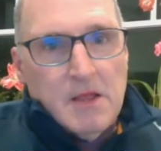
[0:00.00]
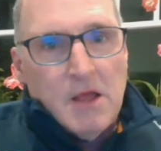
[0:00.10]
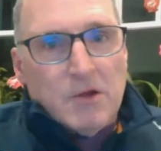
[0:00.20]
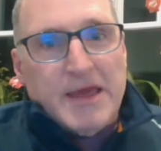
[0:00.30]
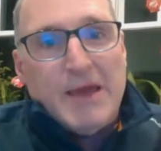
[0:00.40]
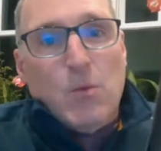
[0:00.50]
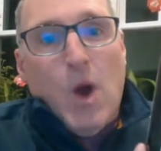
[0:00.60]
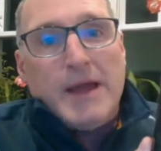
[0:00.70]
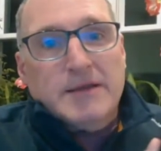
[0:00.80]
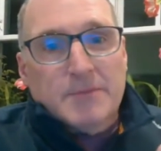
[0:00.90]
Okay,
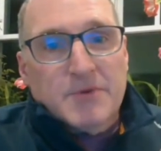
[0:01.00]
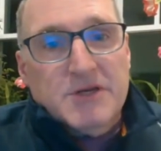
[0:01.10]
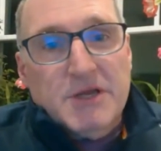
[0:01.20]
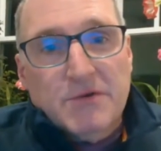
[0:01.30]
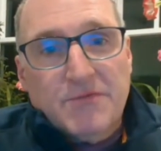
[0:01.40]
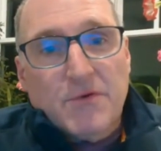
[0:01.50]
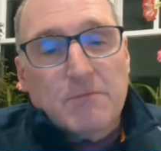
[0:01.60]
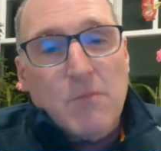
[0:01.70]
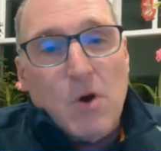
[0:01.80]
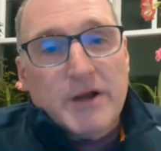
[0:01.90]
wine number two for
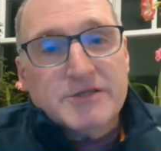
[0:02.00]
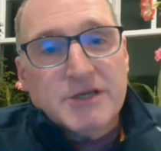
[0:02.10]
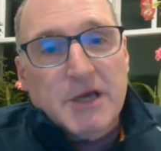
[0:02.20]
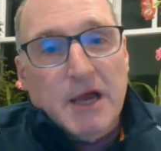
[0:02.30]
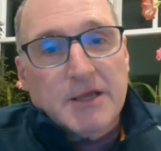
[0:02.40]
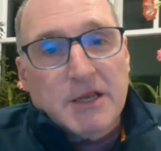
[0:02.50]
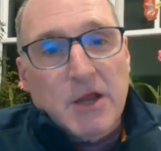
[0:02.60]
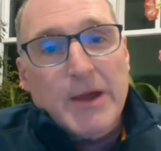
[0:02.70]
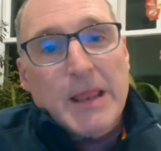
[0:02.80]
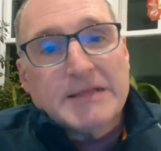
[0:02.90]
March. I
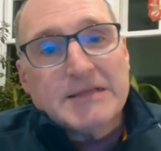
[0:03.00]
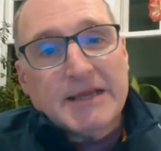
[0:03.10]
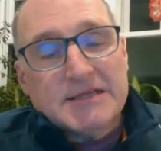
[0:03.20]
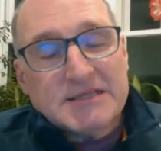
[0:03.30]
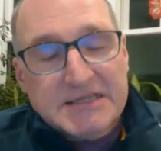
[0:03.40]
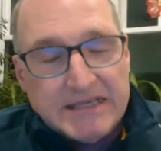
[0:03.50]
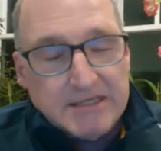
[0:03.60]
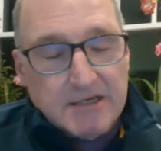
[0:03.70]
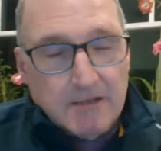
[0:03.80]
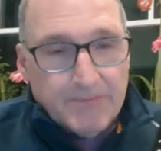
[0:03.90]
like to get
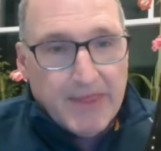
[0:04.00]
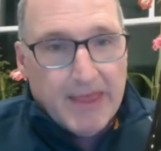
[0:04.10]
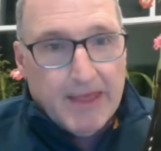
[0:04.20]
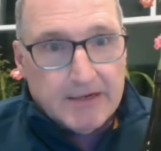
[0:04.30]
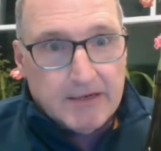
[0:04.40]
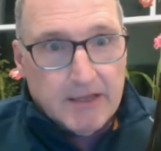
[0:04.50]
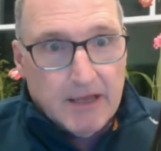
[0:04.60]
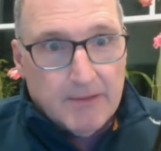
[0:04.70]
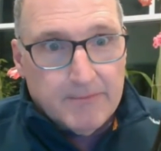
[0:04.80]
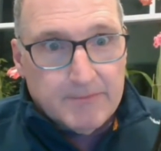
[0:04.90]
seasonal,
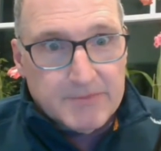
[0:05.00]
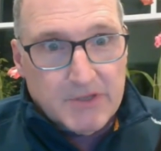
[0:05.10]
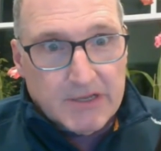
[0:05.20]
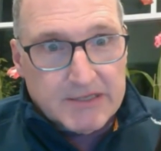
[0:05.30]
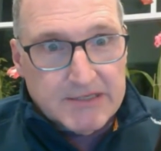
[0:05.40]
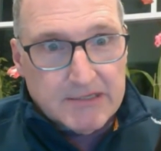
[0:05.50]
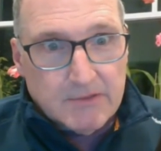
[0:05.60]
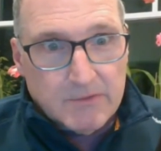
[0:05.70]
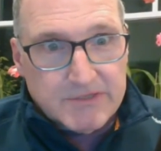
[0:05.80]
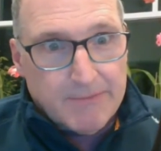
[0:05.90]
and so I got
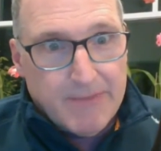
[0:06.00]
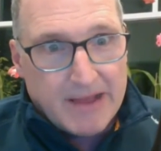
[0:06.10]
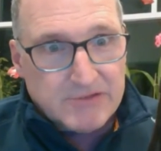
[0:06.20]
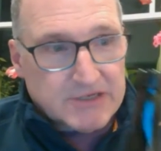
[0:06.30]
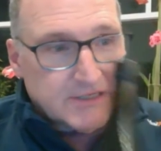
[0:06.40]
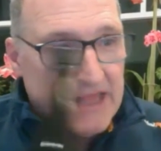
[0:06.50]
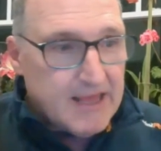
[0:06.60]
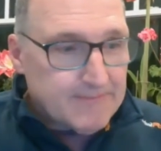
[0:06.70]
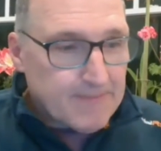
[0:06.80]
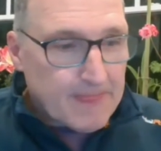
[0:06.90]
seasonal St. Patrick's
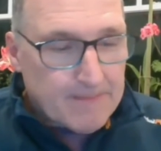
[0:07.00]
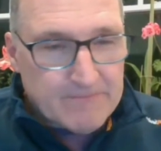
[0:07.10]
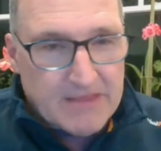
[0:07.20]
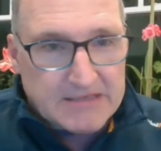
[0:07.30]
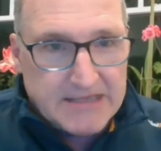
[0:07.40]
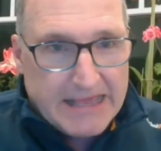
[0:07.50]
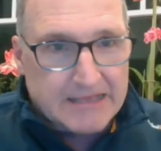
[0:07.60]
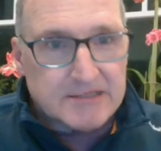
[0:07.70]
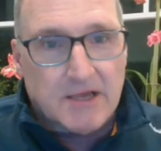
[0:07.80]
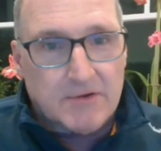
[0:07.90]
Day. Yes, Hank
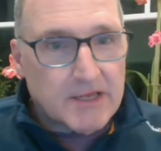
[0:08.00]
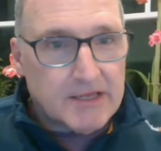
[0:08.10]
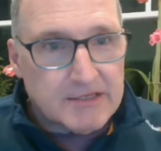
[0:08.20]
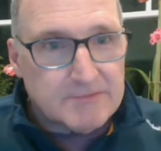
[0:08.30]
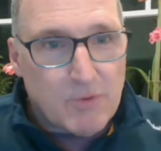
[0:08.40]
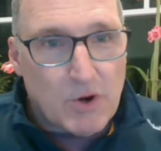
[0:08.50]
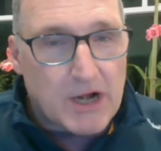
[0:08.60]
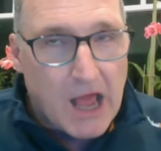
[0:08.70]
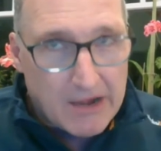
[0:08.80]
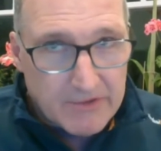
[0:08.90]
Zona is part
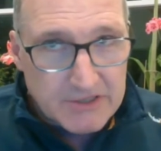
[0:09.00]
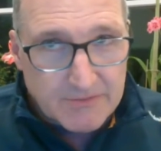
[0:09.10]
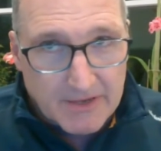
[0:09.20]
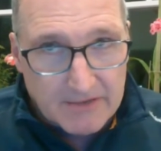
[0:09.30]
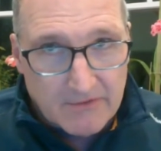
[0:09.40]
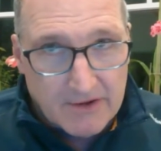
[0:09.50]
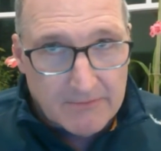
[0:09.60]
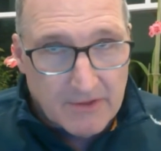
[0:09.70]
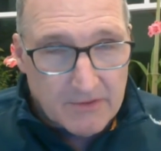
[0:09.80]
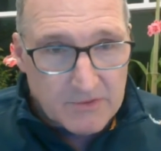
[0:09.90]
Irish. My
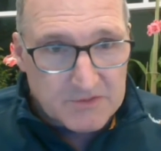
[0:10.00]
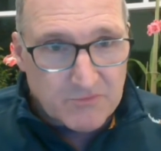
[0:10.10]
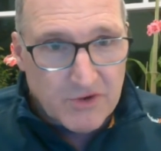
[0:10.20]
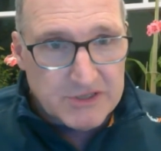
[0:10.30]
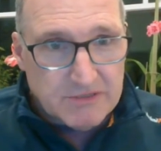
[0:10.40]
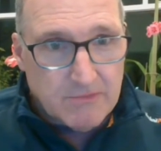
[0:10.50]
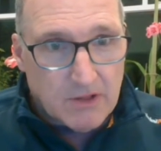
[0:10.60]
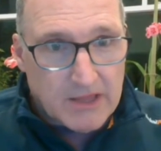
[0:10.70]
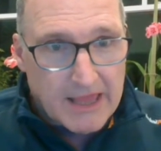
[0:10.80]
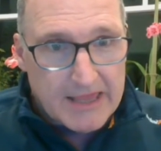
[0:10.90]
grandmother was Bridget
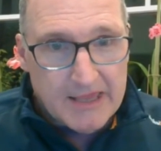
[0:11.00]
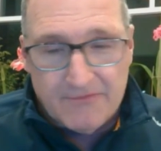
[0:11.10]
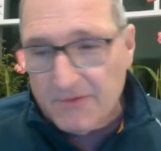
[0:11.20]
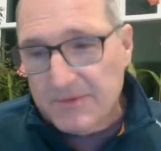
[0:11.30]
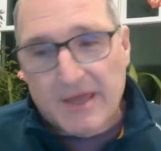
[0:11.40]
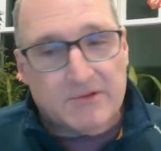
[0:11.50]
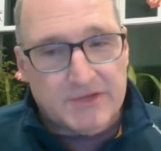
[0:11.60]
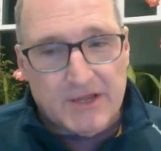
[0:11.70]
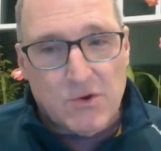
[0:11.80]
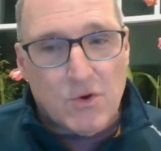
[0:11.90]
Mulcahy from
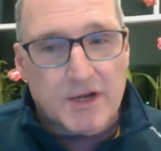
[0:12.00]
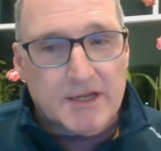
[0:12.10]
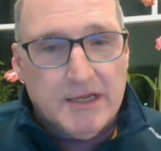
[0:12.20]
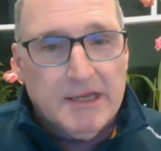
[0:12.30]
County Cork.